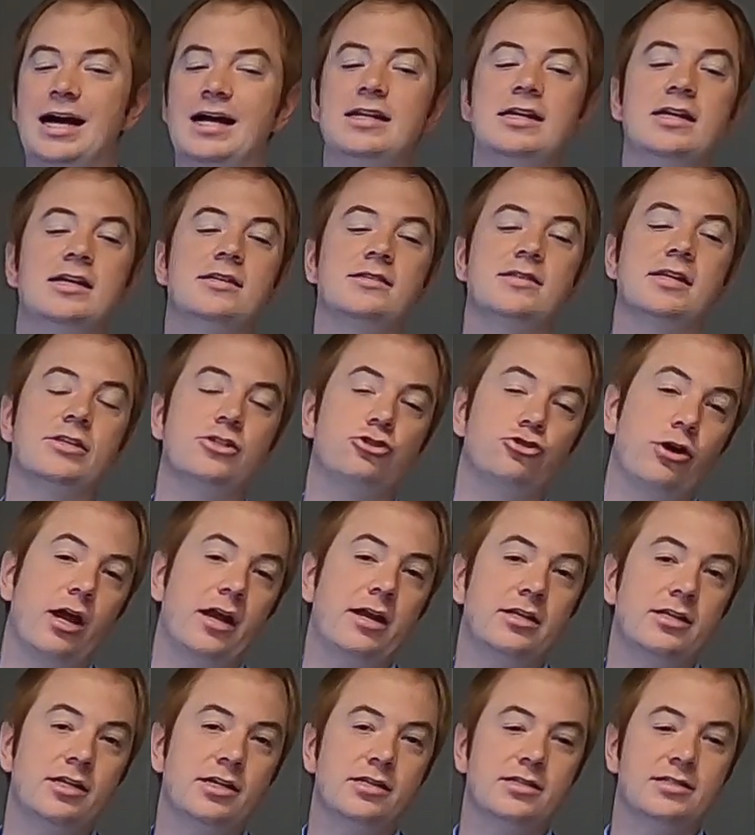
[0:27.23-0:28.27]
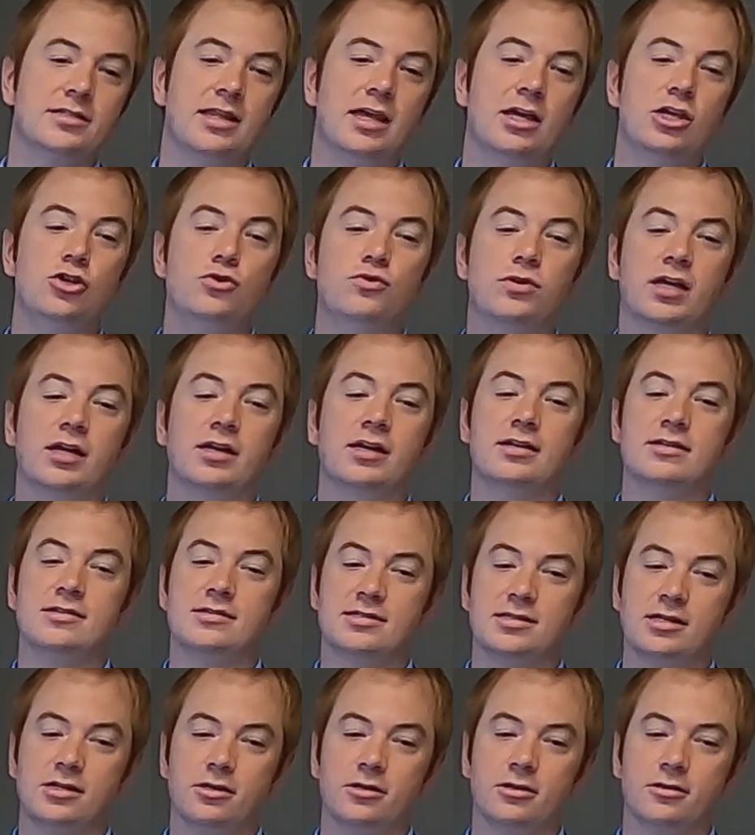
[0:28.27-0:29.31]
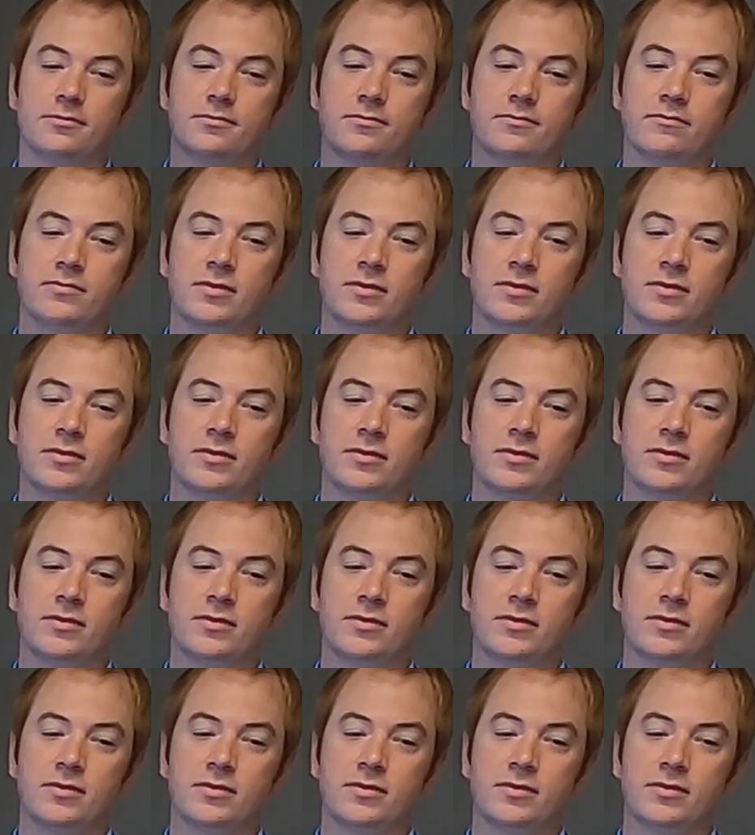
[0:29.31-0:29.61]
ideas and strategies that you can consider.